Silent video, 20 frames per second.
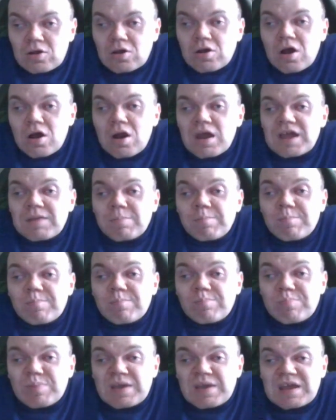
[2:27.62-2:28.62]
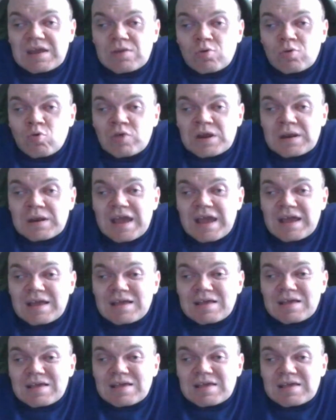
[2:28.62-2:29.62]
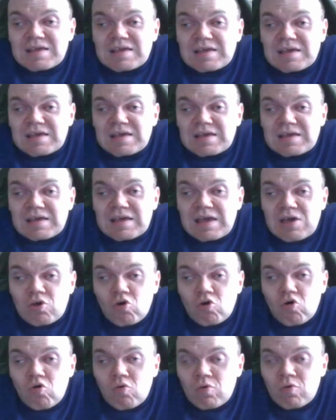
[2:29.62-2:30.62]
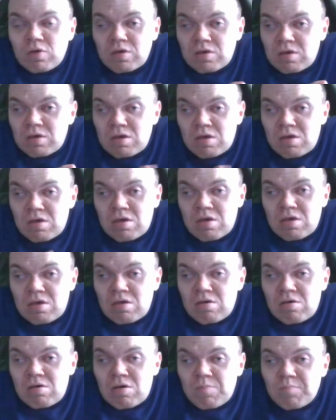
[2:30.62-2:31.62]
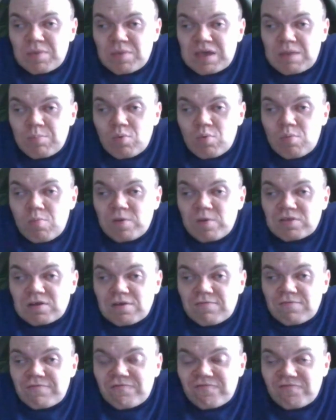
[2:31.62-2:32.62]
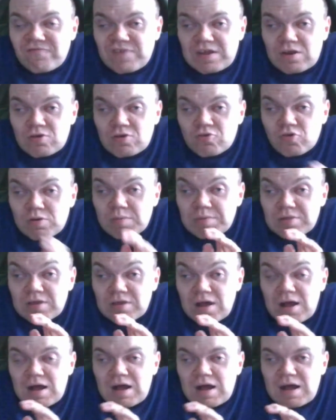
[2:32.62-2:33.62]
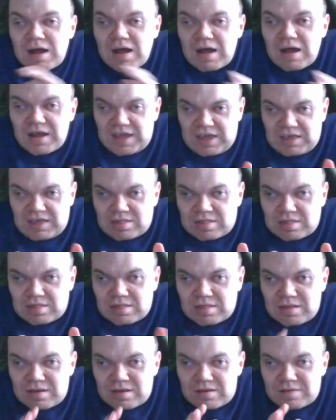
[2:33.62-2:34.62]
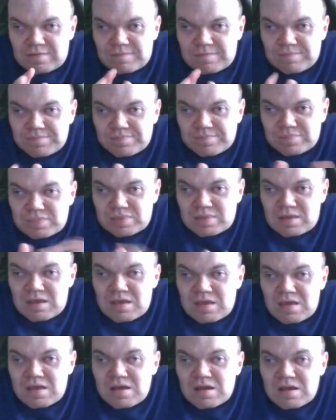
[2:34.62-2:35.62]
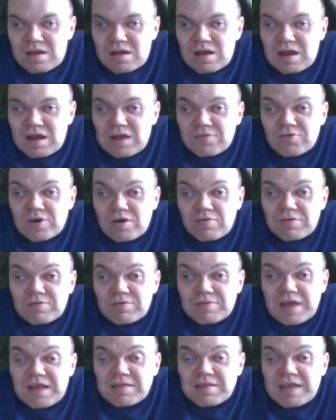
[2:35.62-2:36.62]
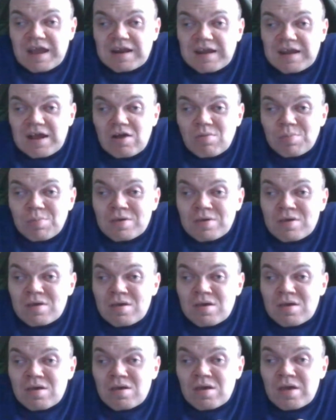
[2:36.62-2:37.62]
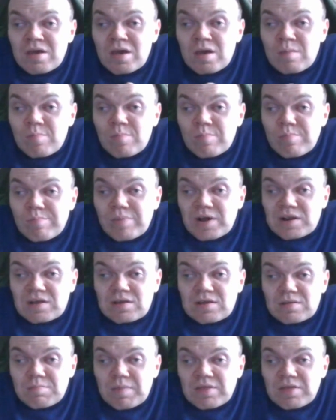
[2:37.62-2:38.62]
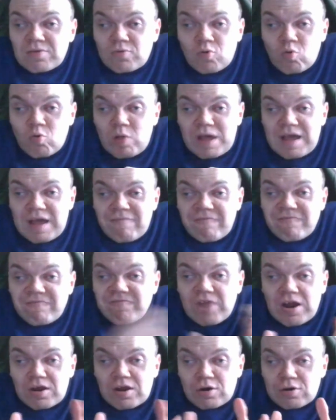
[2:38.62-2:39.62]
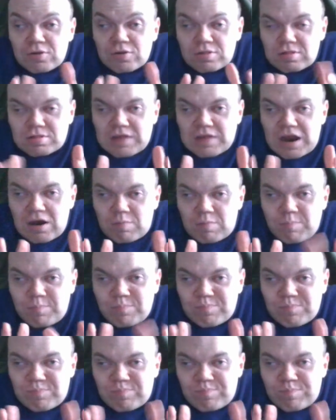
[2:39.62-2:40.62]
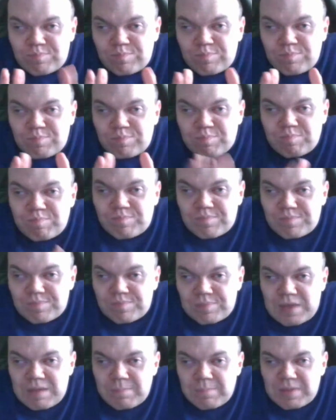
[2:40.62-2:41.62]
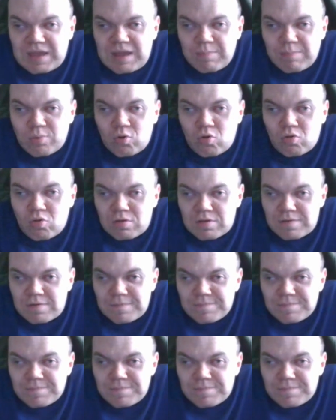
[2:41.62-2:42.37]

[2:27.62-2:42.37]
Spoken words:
godlike being who can, like, kill people with their fear turned into ice. And apparently he was taken down by these mystical fire starter people.